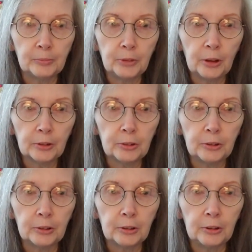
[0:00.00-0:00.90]

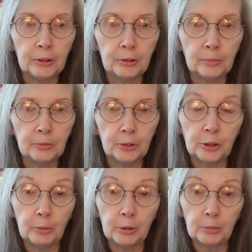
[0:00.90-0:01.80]
Toxic in the
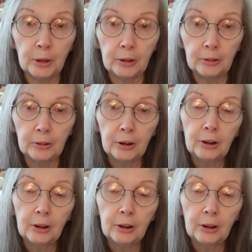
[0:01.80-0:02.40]
subject matter.